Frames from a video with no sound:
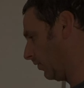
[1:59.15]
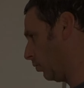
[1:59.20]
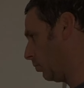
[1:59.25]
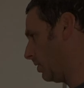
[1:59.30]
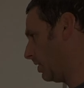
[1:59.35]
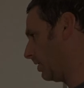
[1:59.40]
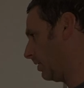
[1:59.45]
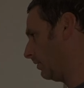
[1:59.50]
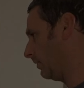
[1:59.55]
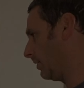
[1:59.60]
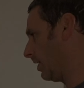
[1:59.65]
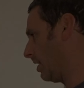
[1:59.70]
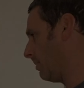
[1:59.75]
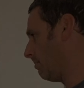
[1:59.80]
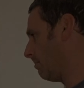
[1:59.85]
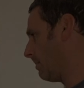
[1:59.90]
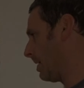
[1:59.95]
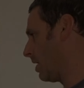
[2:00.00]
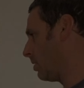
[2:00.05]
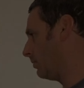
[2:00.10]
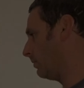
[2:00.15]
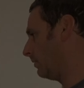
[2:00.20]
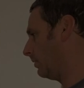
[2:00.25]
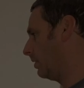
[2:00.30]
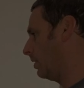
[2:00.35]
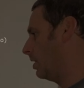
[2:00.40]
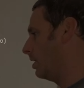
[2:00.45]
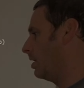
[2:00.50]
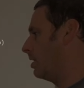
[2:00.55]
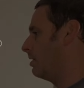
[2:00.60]
So we can type mount,
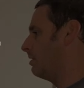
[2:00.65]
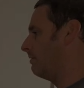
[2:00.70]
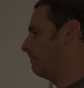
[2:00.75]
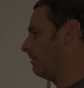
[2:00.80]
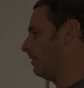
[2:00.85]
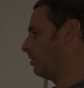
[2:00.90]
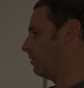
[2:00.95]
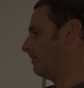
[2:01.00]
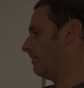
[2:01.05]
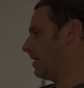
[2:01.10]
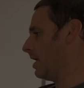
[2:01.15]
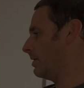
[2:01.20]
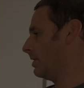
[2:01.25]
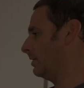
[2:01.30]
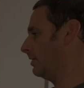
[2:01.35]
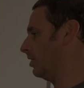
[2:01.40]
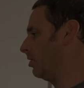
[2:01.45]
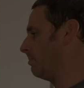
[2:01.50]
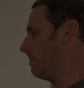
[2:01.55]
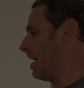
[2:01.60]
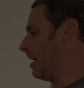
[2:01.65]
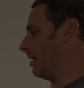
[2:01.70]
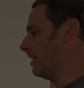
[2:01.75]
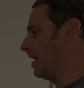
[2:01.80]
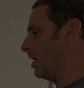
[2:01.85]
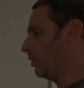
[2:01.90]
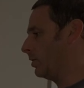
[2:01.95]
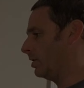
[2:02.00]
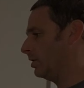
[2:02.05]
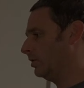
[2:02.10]
verify that they're mounted.
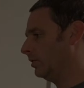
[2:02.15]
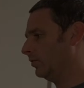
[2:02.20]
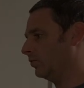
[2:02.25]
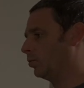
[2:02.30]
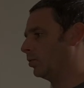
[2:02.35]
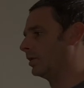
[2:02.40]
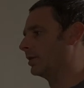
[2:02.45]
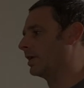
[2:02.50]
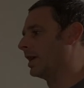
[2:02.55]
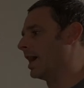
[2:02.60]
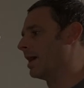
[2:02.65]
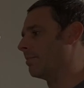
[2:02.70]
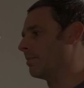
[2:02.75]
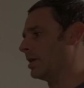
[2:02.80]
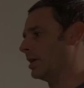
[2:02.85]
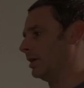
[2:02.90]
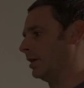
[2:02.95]
Now here's what got me